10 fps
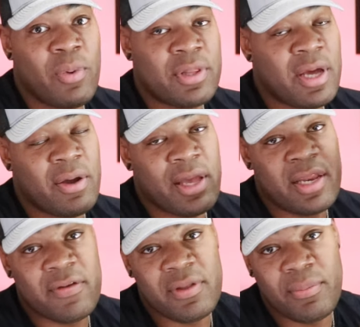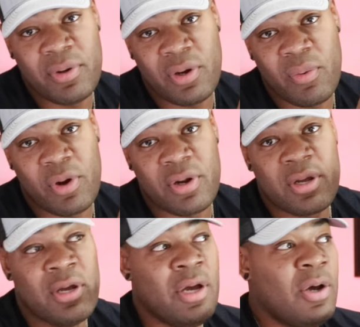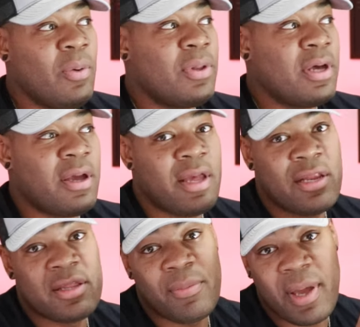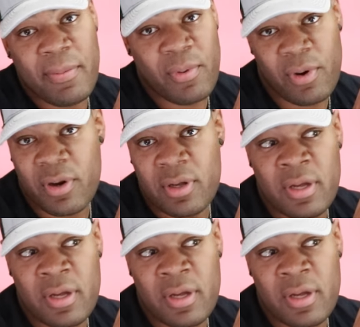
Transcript: without any of the book work, without any of the paperwork,